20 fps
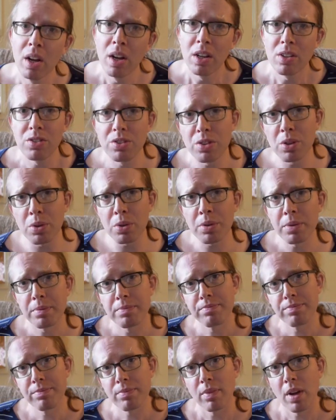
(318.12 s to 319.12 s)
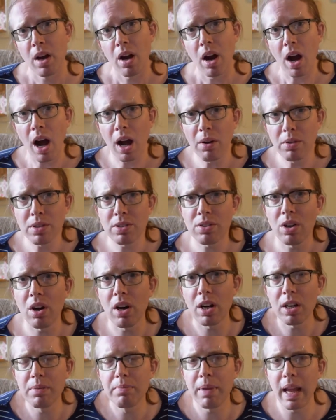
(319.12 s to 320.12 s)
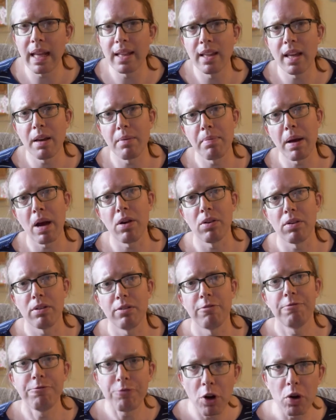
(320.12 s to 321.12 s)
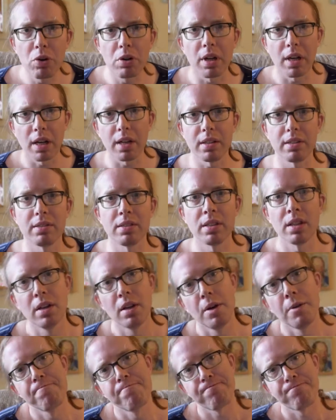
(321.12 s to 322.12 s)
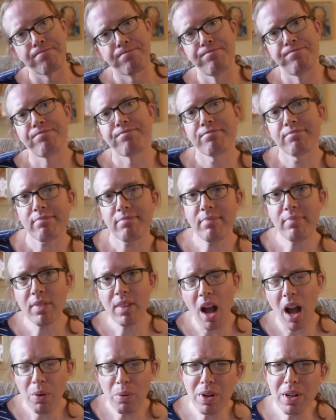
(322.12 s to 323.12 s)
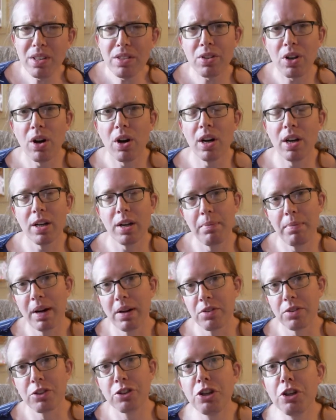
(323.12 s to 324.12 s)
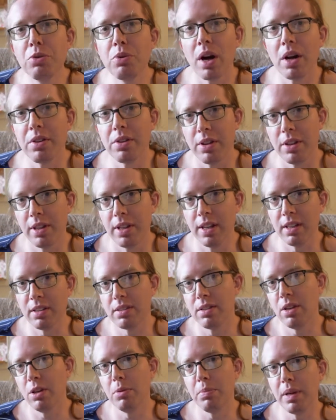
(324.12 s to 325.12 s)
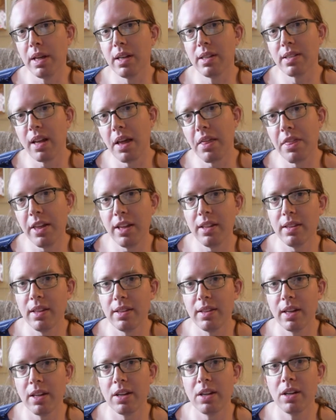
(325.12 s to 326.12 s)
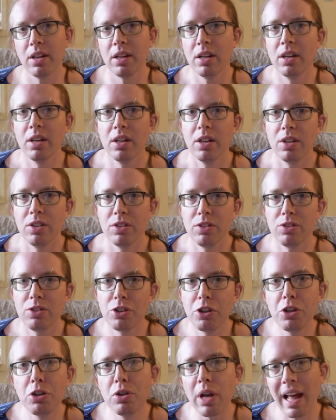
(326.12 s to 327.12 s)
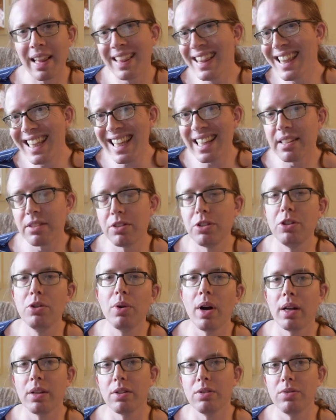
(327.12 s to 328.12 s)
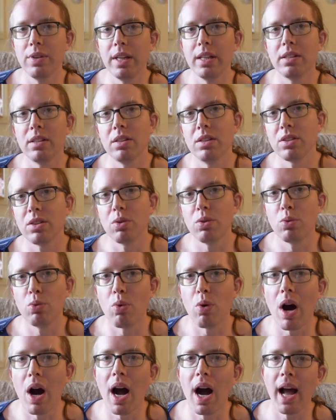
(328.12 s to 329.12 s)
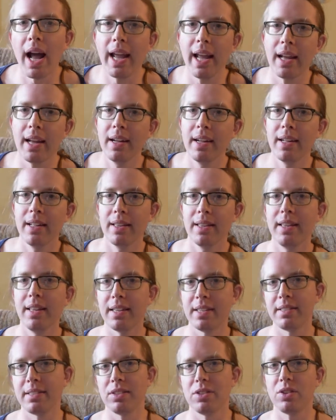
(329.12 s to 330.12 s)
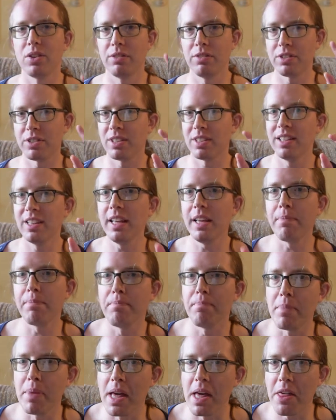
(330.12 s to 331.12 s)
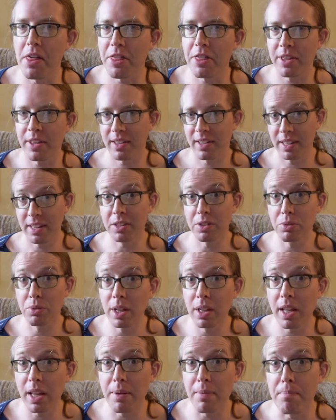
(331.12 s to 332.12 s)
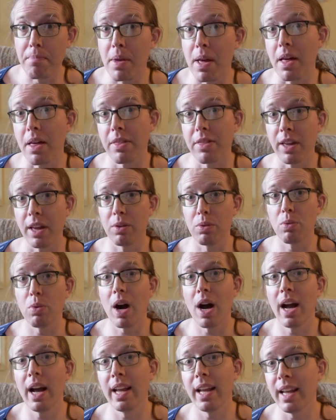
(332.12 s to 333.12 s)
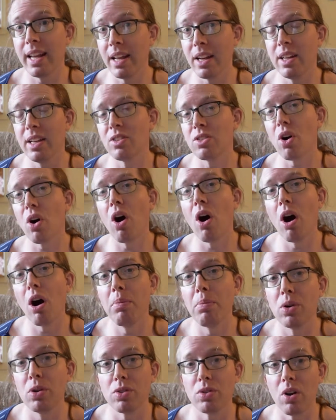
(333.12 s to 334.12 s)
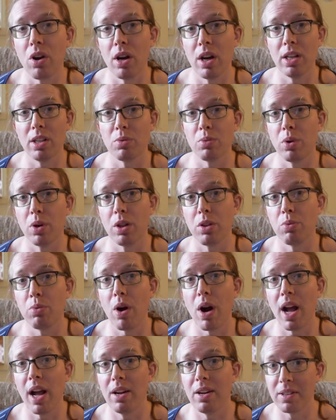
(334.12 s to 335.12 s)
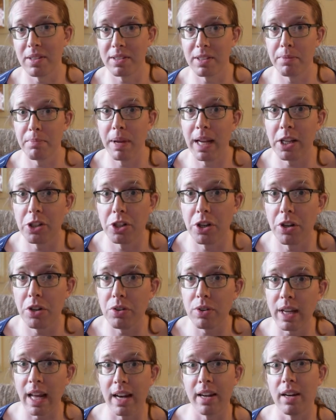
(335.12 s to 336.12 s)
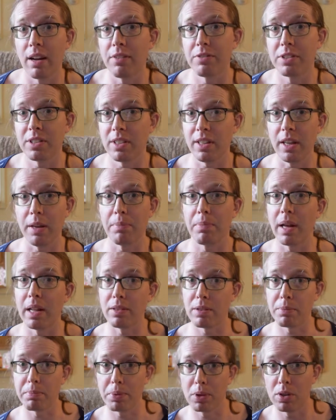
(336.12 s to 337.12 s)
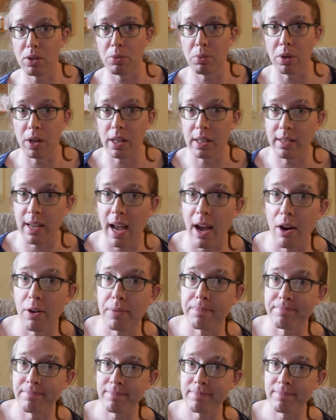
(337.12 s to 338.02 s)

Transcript: So I was talking mainly about focus. I want to talk about two other things though, because I think that there are at least two other reasons why this sort of sleep myth is really a myth, and why it is almost always worthwhile to make sure you get enough sleep and to put the work down.